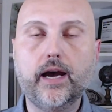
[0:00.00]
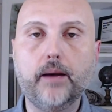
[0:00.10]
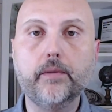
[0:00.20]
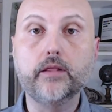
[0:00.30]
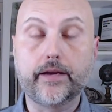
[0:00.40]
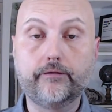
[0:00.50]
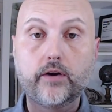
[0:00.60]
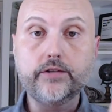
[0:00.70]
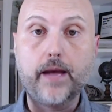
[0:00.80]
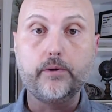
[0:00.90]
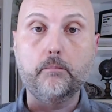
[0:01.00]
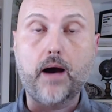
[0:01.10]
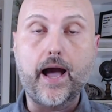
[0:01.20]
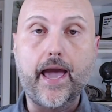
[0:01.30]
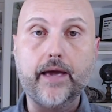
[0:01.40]
um, like for example,
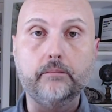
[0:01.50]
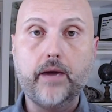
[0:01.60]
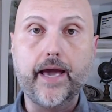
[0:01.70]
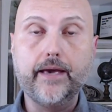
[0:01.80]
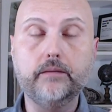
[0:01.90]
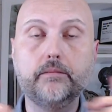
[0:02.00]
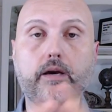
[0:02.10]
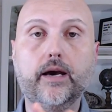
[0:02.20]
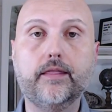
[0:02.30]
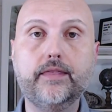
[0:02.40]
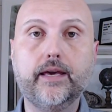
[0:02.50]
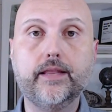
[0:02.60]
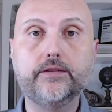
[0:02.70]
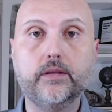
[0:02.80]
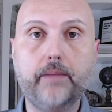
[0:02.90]
my my uh, thing
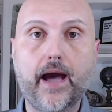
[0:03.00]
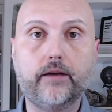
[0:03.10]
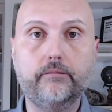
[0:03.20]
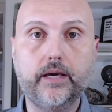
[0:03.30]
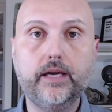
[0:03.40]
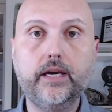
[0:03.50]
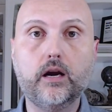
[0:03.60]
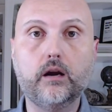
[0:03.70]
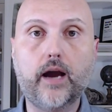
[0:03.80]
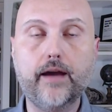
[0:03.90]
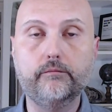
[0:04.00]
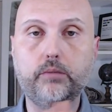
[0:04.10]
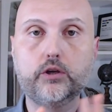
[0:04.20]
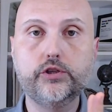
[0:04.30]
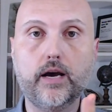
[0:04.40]
that's in back of me here, I have
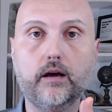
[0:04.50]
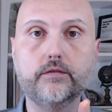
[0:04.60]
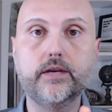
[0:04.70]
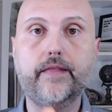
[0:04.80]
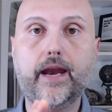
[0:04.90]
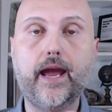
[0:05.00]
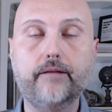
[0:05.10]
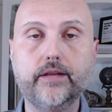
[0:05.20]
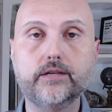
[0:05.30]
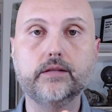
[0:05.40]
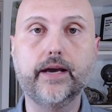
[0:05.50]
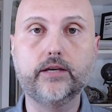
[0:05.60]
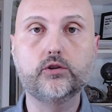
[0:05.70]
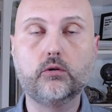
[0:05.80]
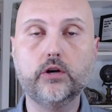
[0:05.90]
bookshelves and then I have this
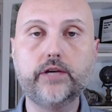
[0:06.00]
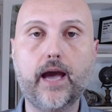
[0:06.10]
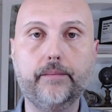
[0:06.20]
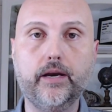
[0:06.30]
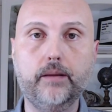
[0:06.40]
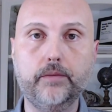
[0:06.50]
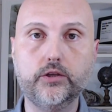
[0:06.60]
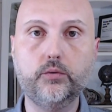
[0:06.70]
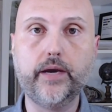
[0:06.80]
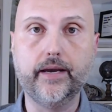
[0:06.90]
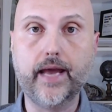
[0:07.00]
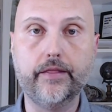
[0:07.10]
like storage cabinet in between.